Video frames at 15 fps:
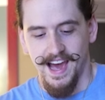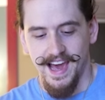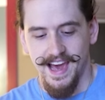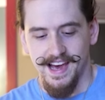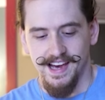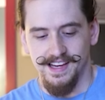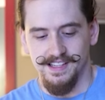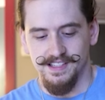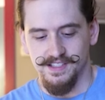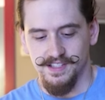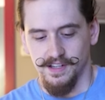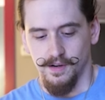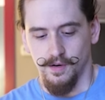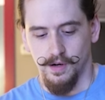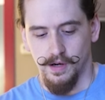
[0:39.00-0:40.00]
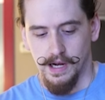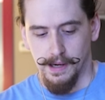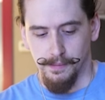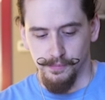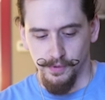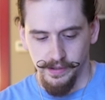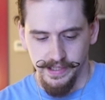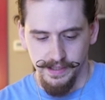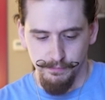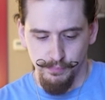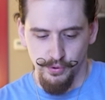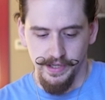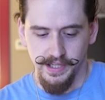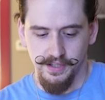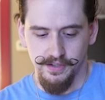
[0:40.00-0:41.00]
and I'm looking
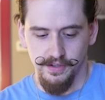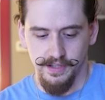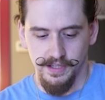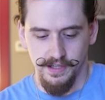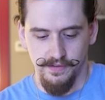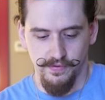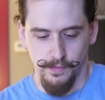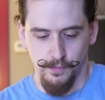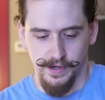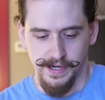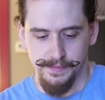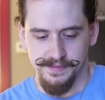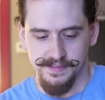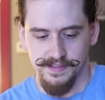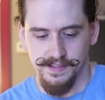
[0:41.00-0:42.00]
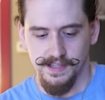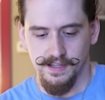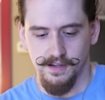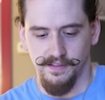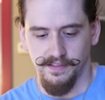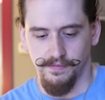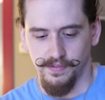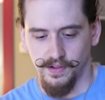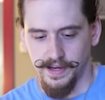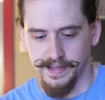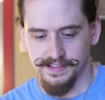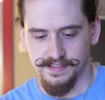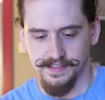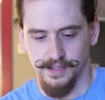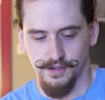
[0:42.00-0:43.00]
pretty good from what I'm seeing on the
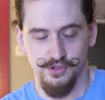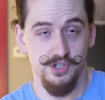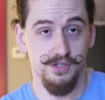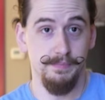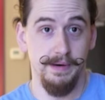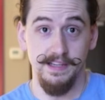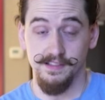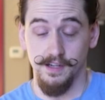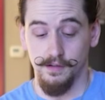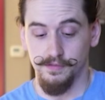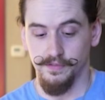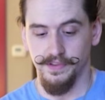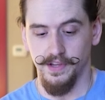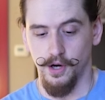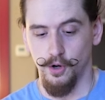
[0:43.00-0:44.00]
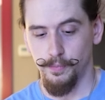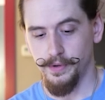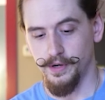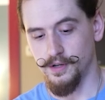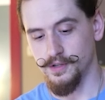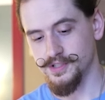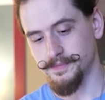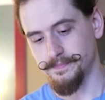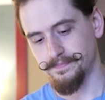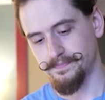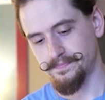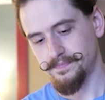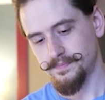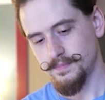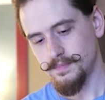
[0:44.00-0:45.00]
flights here, just based off of the openers.
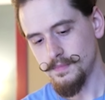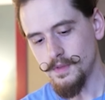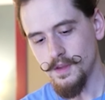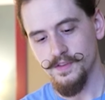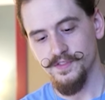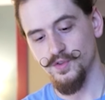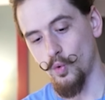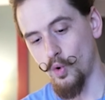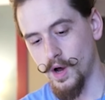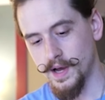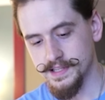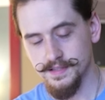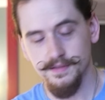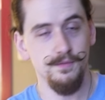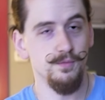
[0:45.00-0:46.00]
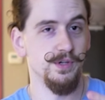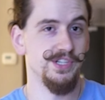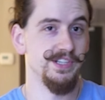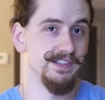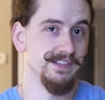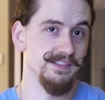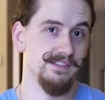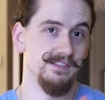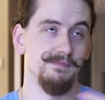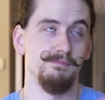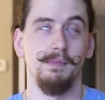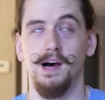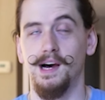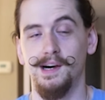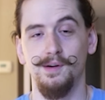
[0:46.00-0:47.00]
Squat, which is
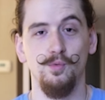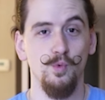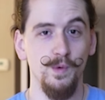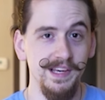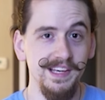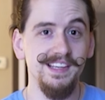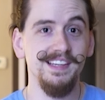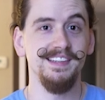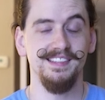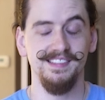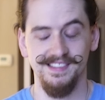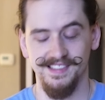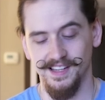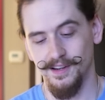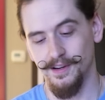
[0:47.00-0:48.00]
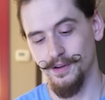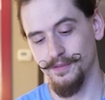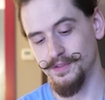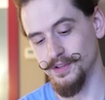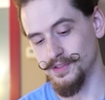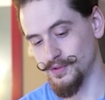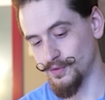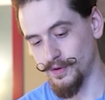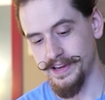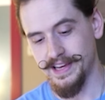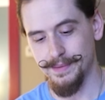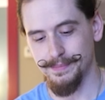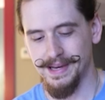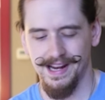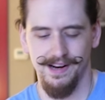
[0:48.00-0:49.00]
my weakest of the three.
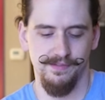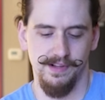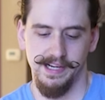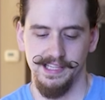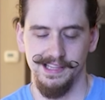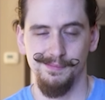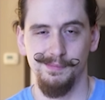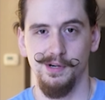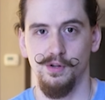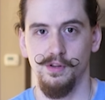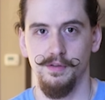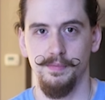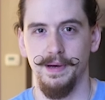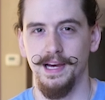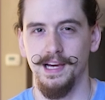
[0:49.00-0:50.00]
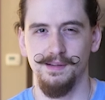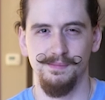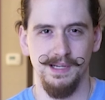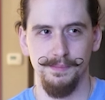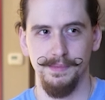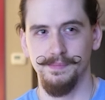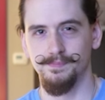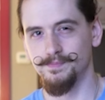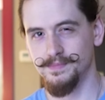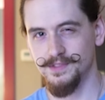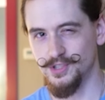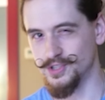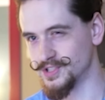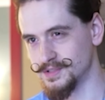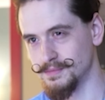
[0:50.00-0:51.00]
I'm kind of like in the middle of the pack, maybe
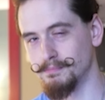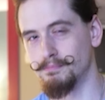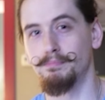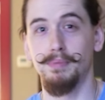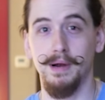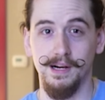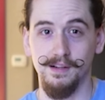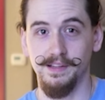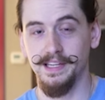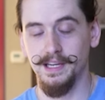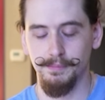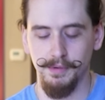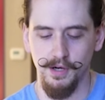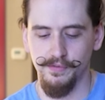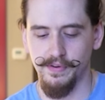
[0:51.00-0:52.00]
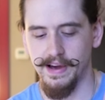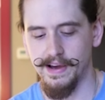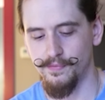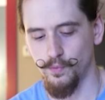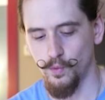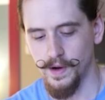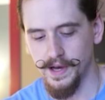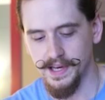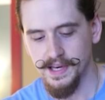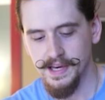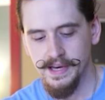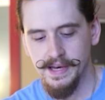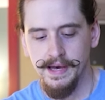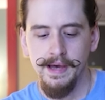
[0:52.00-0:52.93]
just barely above halfway.